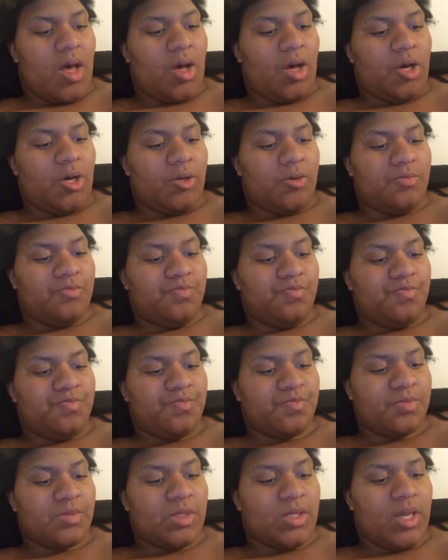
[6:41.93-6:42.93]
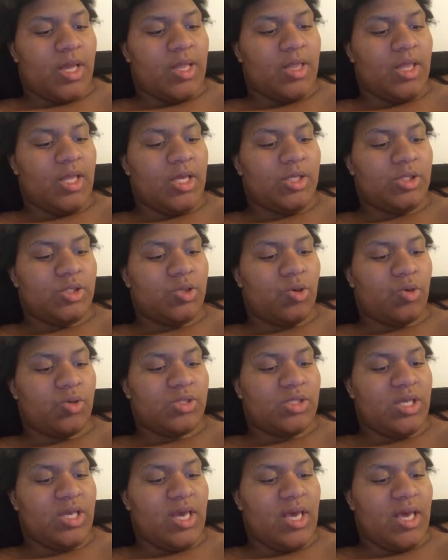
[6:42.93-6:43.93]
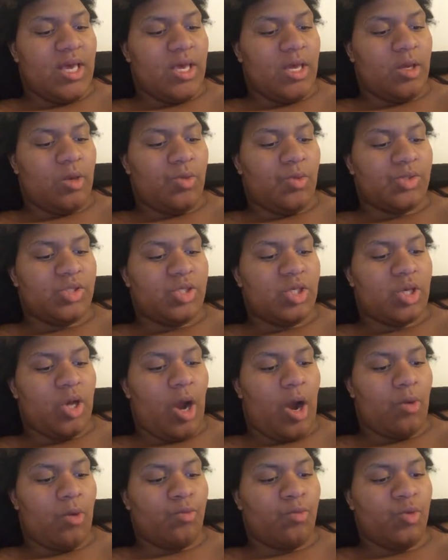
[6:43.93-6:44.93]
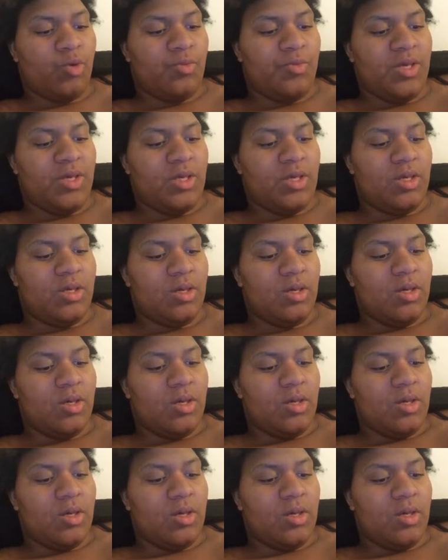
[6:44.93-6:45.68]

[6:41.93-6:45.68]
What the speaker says: And then towards the end, when she caught Ruby